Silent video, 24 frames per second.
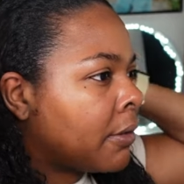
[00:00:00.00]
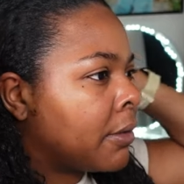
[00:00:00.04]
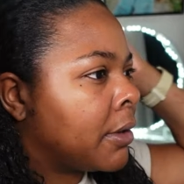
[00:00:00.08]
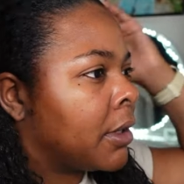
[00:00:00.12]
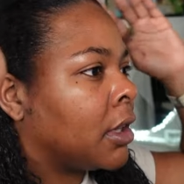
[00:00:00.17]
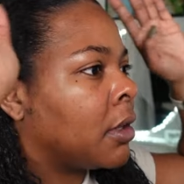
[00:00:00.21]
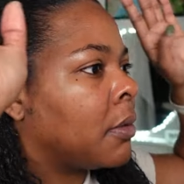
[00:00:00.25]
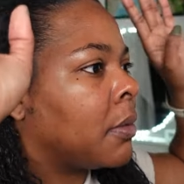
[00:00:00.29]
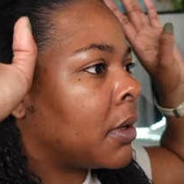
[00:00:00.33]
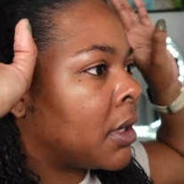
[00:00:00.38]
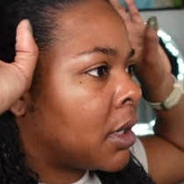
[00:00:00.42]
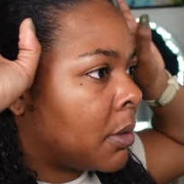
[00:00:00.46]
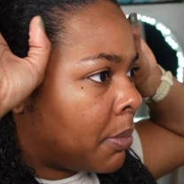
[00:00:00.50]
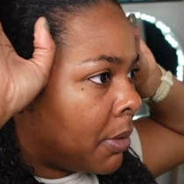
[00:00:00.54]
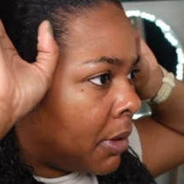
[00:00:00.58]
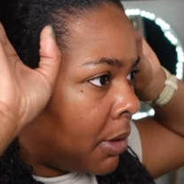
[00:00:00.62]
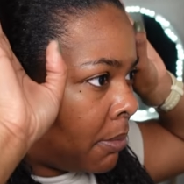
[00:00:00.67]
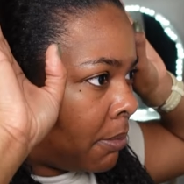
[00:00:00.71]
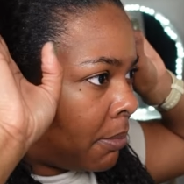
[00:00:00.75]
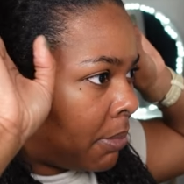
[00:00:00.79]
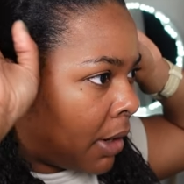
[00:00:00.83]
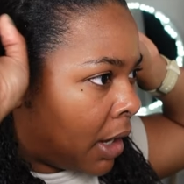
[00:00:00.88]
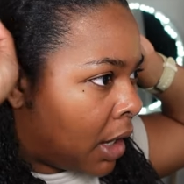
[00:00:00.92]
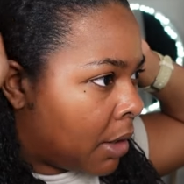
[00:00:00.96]
really want to
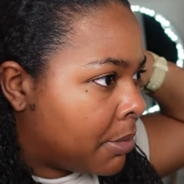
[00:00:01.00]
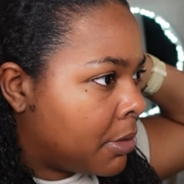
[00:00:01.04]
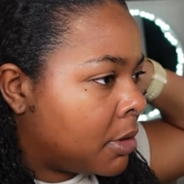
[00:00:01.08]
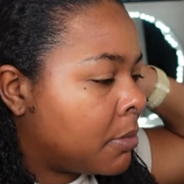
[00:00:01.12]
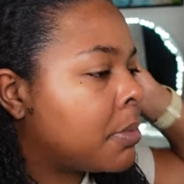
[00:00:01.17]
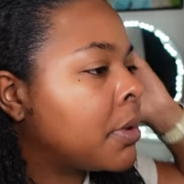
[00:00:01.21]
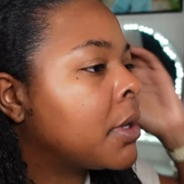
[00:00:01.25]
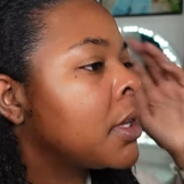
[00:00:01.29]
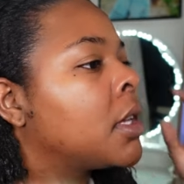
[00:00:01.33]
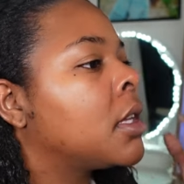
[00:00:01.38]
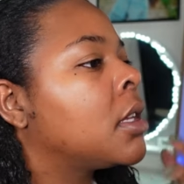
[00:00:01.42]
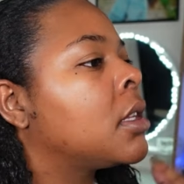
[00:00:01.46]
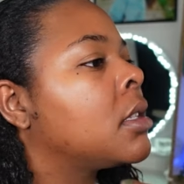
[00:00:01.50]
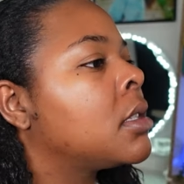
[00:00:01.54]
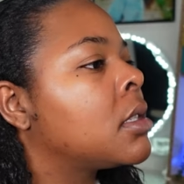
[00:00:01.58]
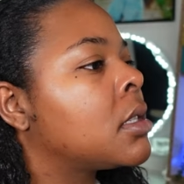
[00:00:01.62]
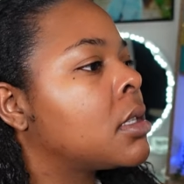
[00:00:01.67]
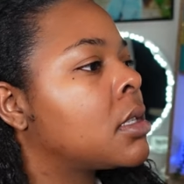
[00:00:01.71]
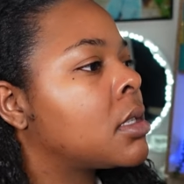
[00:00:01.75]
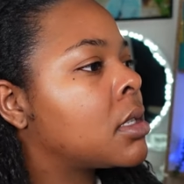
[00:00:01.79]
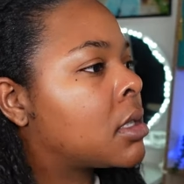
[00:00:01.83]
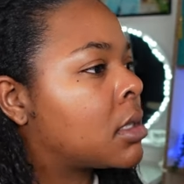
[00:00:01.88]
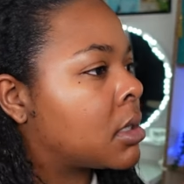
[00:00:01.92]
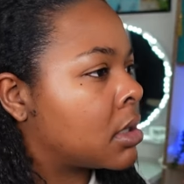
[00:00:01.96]
put bobby
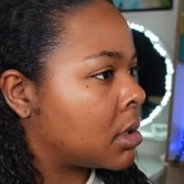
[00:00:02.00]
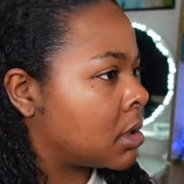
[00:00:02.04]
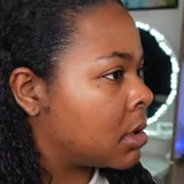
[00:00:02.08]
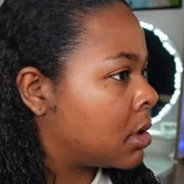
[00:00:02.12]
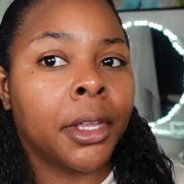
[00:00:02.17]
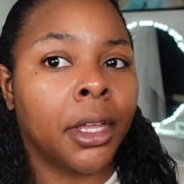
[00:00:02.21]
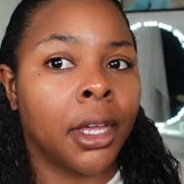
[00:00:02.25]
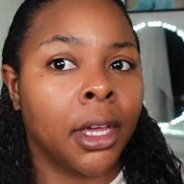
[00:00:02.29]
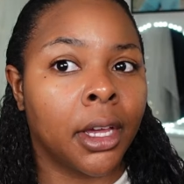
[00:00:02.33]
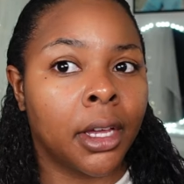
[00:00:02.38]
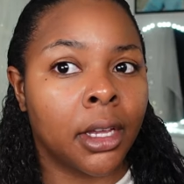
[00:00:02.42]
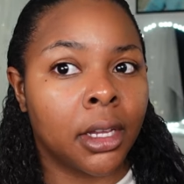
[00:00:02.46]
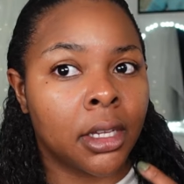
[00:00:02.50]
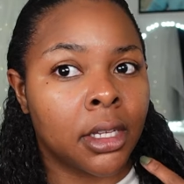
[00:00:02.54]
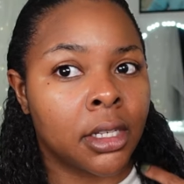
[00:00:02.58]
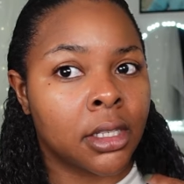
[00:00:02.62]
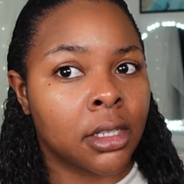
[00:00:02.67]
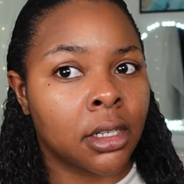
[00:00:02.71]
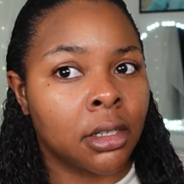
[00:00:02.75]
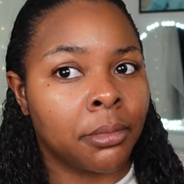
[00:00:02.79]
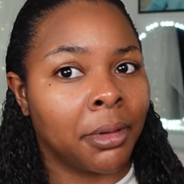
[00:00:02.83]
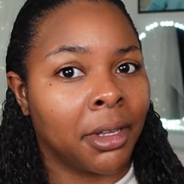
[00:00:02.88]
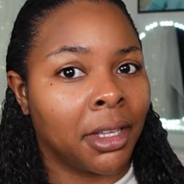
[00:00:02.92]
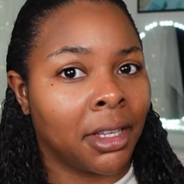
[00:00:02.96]
pins. Yeah, it's
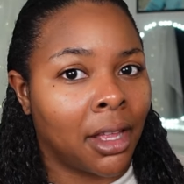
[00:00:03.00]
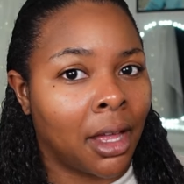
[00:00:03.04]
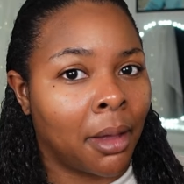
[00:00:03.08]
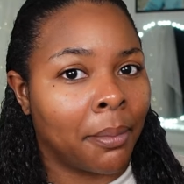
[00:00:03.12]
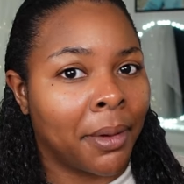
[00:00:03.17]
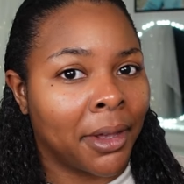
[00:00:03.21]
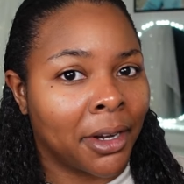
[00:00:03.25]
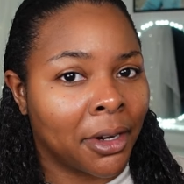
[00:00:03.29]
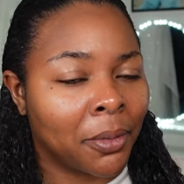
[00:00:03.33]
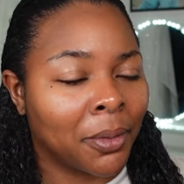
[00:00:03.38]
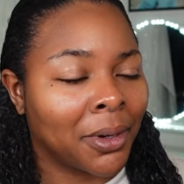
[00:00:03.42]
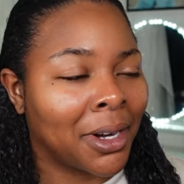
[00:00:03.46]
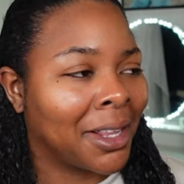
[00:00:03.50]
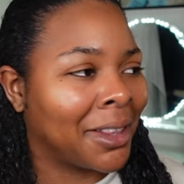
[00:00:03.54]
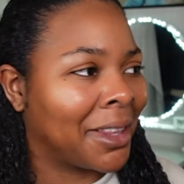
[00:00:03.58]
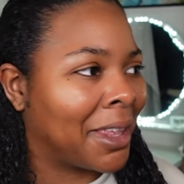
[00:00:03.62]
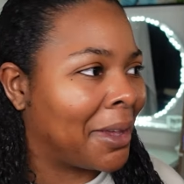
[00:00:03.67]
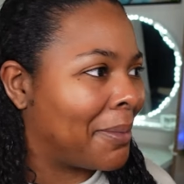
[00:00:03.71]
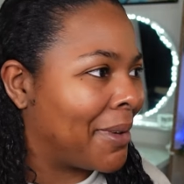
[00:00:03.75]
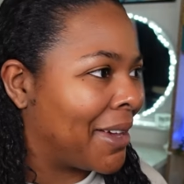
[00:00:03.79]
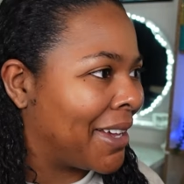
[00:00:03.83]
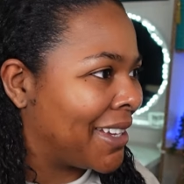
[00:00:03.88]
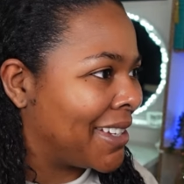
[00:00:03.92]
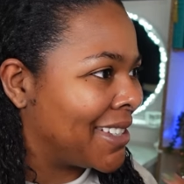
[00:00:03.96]
going to be a lot better when I lay
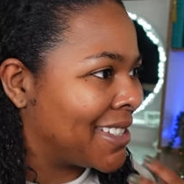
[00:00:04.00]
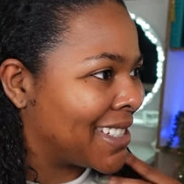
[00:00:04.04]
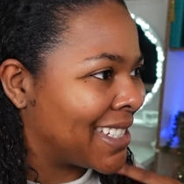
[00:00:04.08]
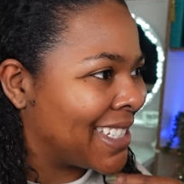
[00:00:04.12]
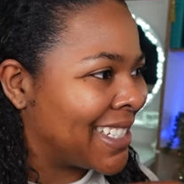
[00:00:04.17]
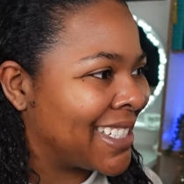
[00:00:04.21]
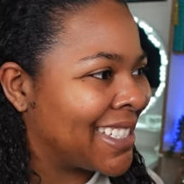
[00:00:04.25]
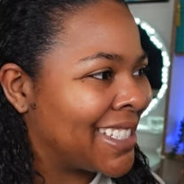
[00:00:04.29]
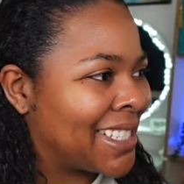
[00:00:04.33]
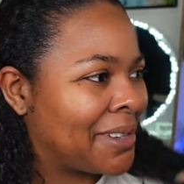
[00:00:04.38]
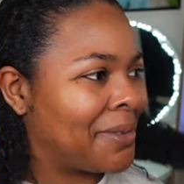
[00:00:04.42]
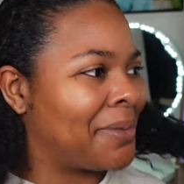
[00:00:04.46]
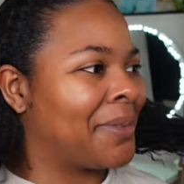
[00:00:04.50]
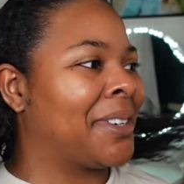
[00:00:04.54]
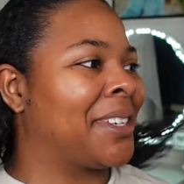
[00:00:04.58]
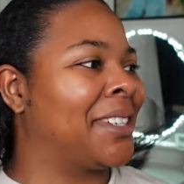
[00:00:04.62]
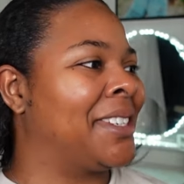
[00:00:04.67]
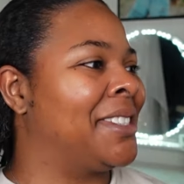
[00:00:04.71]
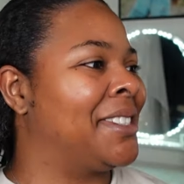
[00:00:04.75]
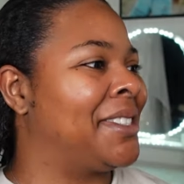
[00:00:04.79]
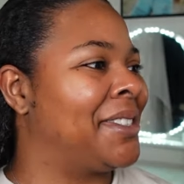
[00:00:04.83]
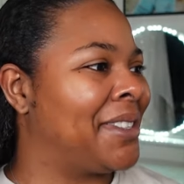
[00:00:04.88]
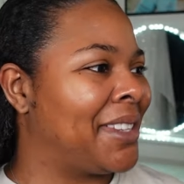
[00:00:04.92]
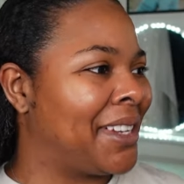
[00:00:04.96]
my edges. We're
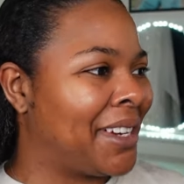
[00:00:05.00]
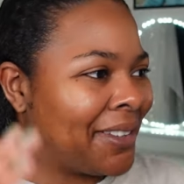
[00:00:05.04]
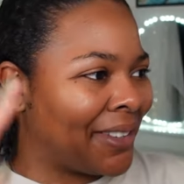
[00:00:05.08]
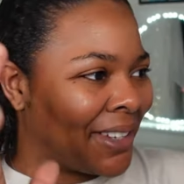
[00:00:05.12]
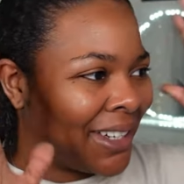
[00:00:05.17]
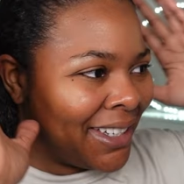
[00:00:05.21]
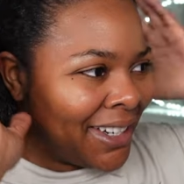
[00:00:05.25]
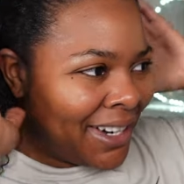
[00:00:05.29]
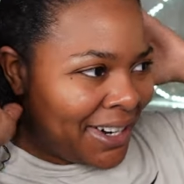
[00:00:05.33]
going to do that right